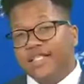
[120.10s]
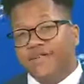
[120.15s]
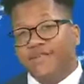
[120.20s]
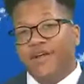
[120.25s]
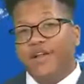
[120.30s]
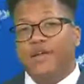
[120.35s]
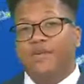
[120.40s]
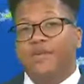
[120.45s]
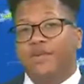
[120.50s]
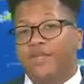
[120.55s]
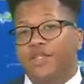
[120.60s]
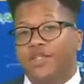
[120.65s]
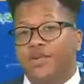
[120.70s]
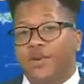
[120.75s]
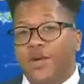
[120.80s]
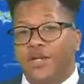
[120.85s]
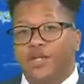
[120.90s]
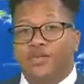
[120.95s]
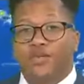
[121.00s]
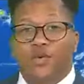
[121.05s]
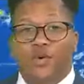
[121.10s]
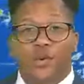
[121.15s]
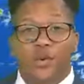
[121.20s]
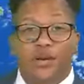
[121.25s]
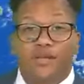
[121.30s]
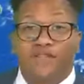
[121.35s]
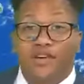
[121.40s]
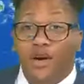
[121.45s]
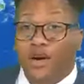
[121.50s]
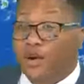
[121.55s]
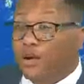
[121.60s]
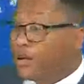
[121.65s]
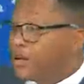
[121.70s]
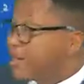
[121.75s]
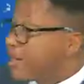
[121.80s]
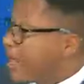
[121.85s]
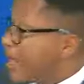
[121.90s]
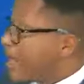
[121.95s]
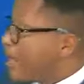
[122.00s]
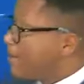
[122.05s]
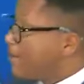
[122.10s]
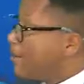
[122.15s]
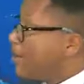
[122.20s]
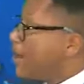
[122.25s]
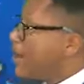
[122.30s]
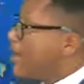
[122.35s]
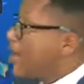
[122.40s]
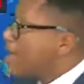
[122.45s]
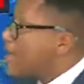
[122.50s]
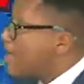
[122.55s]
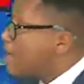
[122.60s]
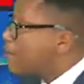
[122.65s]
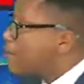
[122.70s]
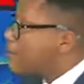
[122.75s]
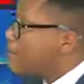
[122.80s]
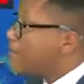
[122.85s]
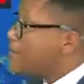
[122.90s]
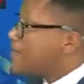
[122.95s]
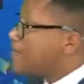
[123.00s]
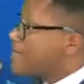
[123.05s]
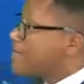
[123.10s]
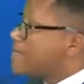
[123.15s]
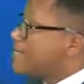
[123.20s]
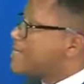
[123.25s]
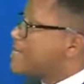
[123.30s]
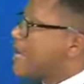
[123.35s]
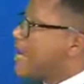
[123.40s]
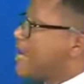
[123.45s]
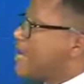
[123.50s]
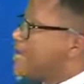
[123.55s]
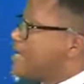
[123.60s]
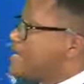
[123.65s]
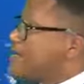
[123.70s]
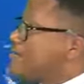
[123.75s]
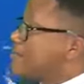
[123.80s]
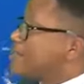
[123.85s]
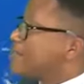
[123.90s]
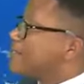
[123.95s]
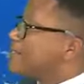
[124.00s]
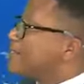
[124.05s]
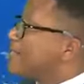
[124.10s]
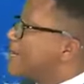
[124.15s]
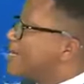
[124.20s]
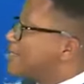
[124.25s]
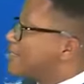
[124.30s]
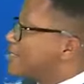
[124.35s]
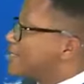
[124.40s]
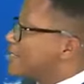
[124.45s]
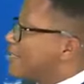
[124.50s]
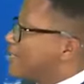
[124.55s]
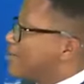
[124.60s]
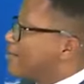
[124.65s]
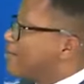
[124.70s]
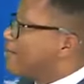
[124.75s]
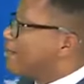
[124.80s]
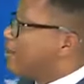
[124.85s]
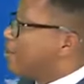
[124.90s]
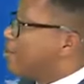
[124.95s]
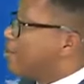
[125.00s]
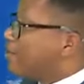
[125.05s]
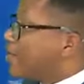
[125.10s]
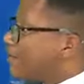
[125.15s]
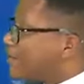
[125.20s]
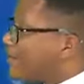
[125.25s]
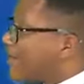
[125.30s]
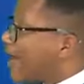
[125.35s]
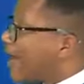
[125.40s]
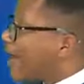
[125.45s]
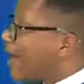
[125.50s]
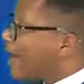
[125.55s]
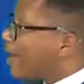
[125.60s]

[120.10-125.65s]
develop into a storm or even a hurricane, it would be named Leslie. But we'll keep an eye